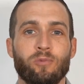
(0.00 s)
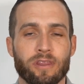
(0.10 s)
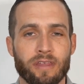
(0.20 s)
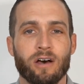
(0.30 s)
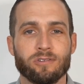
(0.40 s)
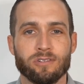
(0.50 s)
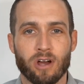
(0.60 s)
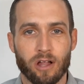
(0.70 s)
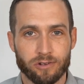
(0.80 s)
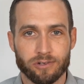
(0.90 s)

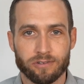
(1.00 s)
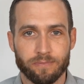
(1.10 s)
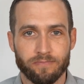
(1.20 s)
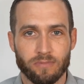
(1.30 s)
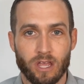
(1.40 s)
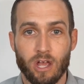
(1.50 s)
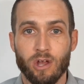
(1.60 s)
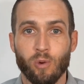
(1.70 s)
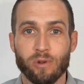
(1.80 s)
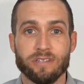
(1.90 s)
$1,000.
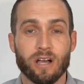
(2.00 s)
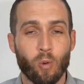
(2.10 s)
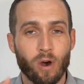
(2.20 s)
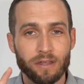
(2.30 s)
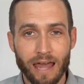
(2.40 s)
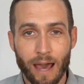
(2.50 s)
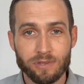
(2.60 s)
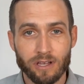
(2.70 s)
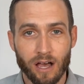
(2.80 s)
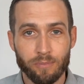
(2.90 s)
We sell one
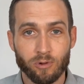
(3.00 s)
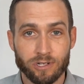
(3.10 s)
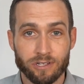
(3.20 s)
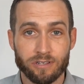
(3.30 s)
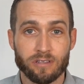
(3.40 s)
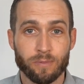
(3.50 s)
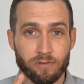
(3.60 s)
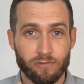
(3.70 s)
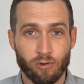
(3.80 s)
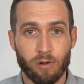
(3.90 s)
laptop, which is the
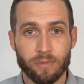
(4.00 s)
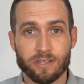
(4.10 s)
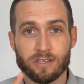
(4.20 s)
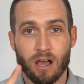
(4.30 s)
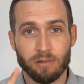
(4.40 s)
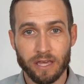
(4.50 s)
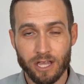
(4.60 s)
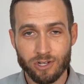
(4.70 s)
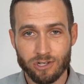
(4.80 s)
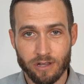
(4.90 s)
performance
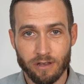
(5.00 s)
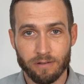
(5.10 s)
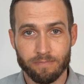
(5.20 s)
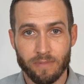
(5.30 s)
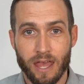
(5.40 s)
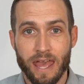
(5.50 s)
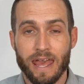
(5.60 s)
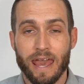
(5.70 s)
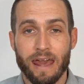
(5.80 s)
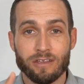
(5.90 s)
obligation.
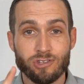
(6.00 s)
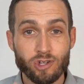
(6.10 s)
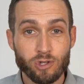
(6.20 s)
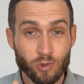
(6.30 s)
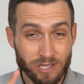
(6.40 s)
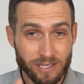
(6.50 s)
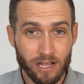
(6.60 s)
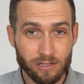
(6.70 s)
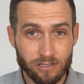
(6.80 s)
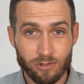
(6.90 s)
And as soon as we
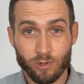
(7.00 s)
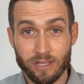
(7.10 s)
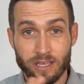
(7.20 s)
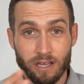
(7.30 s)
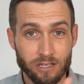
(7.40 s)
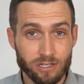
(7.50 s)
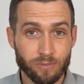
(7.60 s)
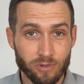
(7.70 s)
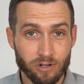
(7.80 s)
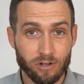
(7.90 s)
sell it to the
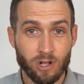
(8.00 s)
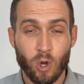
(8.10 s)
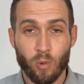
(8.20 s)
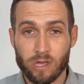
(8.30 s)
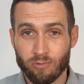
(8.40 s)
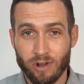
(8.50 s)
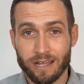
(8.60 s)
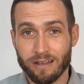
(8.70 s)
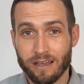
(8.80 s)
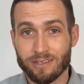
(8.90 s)
customer, we can
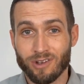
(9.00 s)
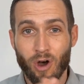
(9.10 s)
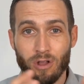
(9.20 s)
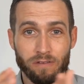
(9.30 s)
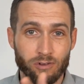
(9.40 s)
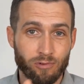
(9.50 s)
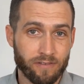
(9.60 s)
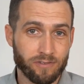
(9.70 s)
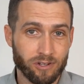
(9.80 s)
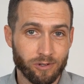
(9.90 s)
recognize all of the
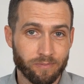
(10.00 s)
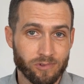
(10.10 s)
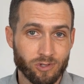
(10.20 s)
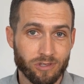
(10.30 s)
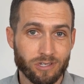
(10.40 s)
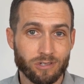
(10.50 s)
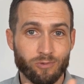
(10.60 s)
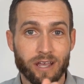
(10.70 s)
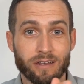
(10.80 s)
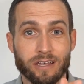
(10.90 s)
revenue. So this is
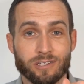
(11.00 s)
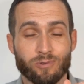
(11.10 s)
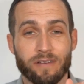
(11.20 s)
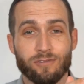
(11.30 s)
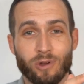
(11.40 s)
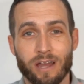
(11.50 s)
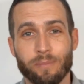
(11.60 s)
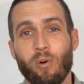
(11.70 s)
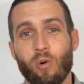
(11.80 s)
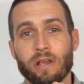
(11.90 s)
recognizing revenue at a
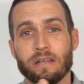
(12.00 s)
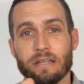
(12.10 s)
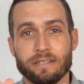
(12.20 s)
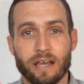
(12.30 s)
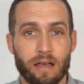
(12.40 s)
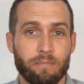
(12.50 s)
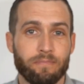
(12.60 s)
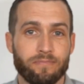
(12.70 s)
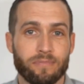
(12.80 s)
point in time.